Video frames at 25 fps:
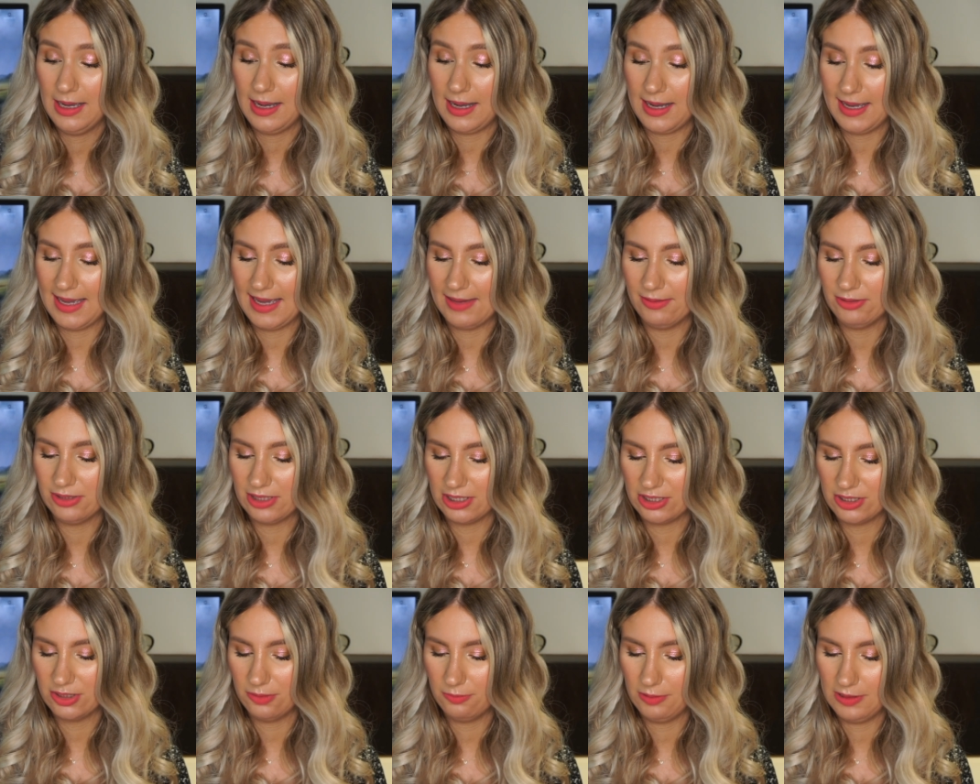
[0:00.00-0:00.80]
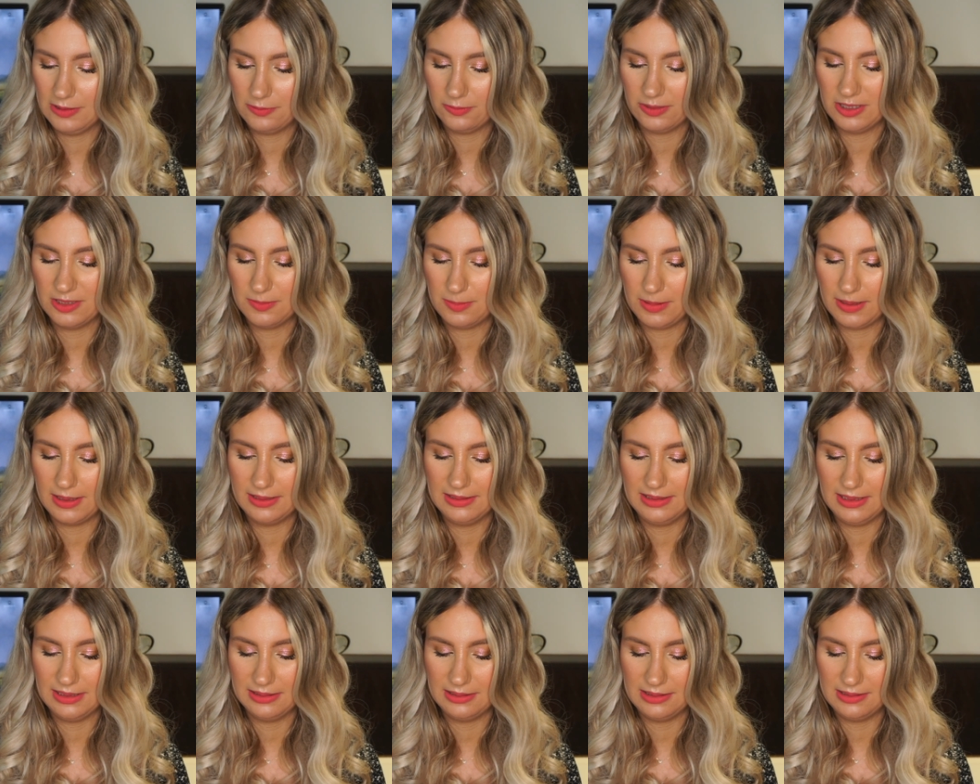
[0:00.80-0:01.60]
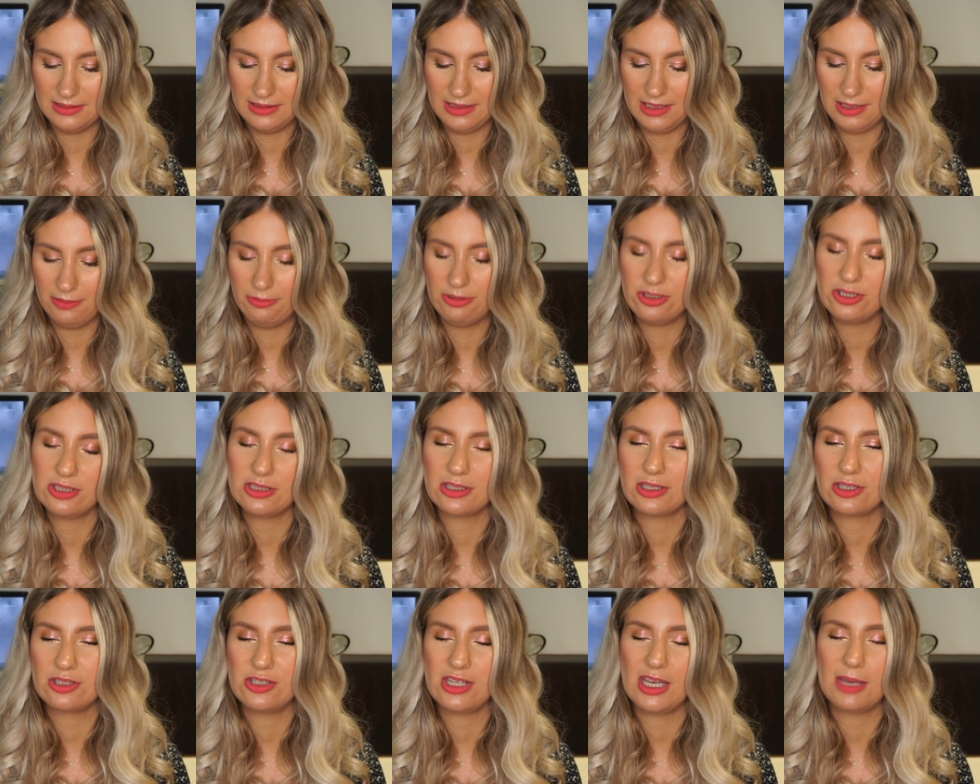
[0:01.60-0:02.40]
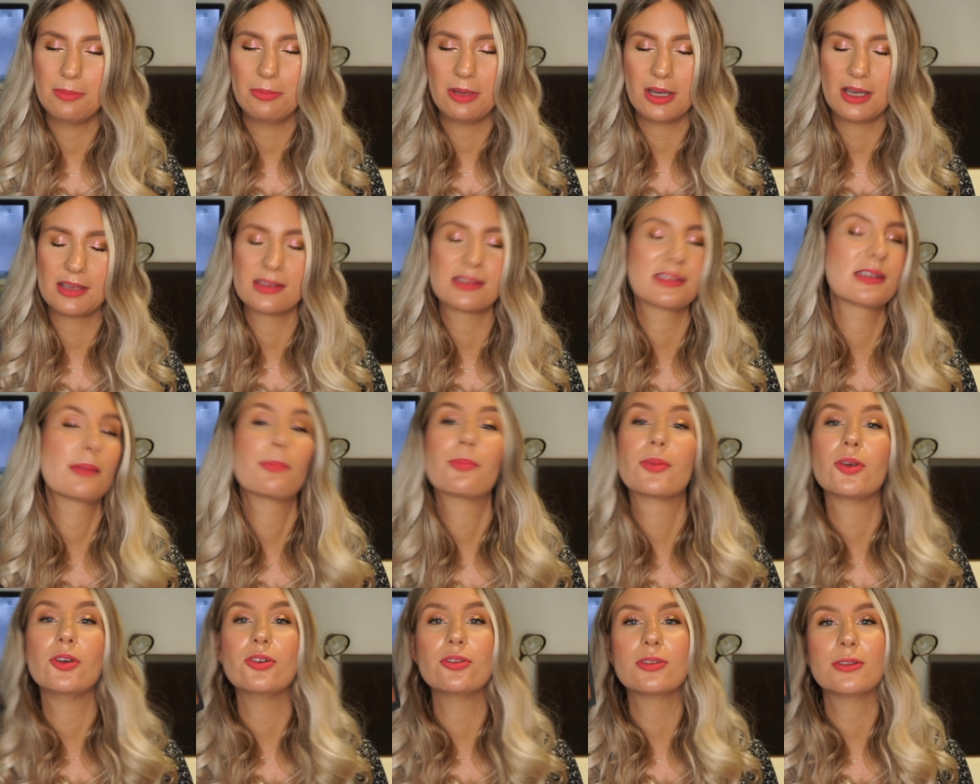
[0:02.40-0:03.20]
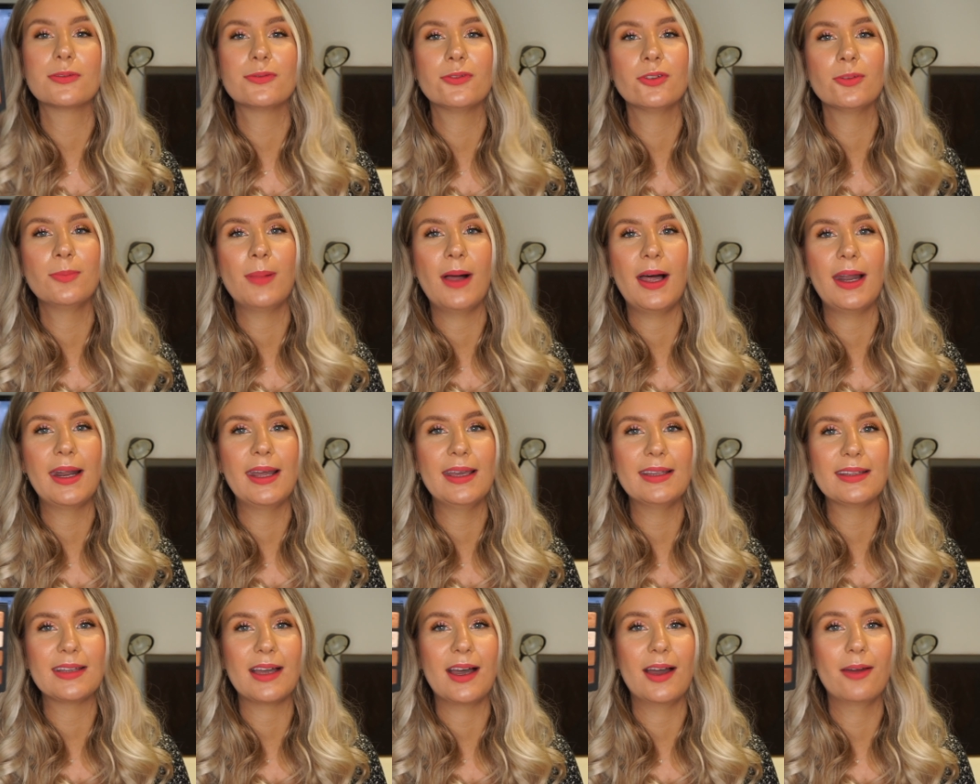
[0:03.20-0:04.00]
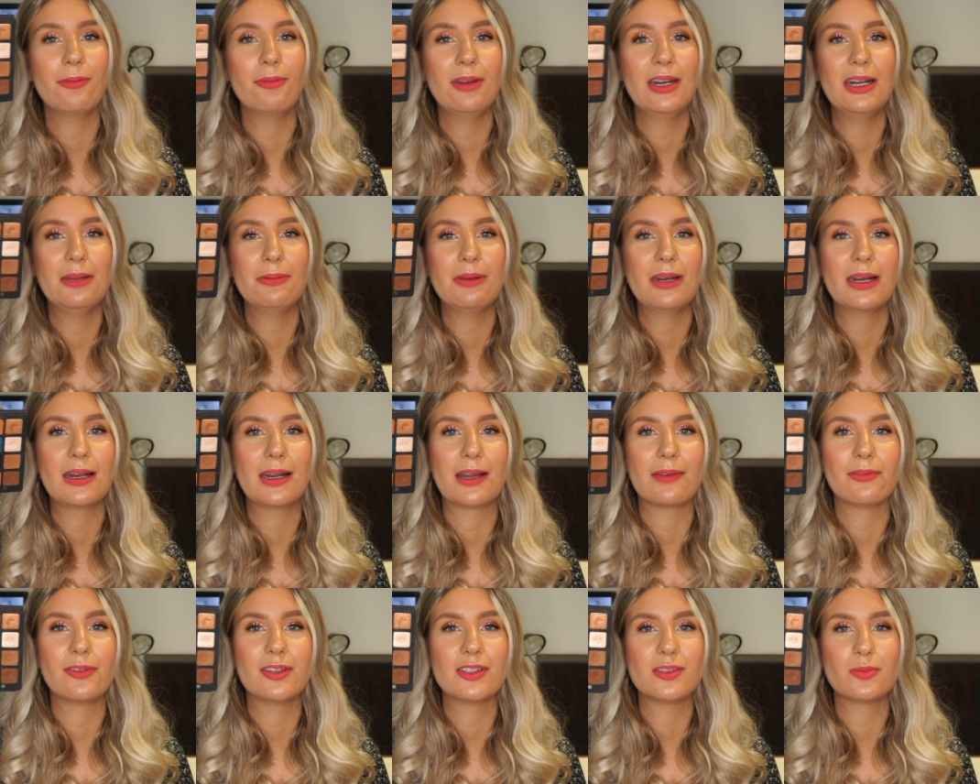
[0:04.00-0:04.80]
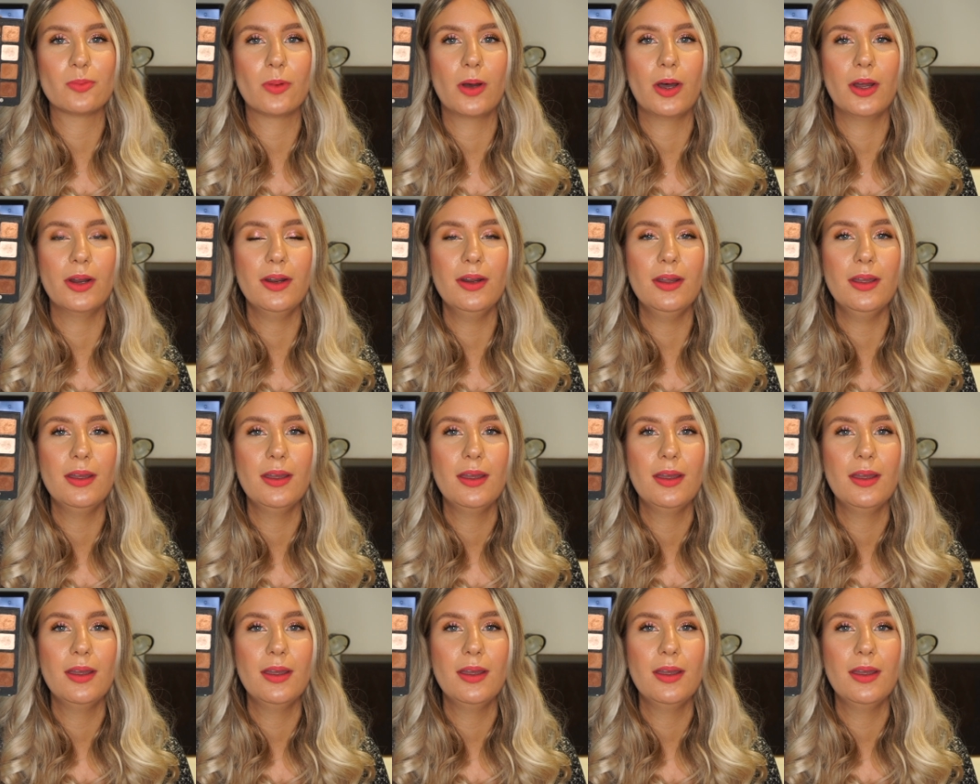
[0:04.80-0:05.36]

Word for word: I haven't actually reached for this palette yet this year, which is a shame because it's a beautiful palette. I really, really love this one.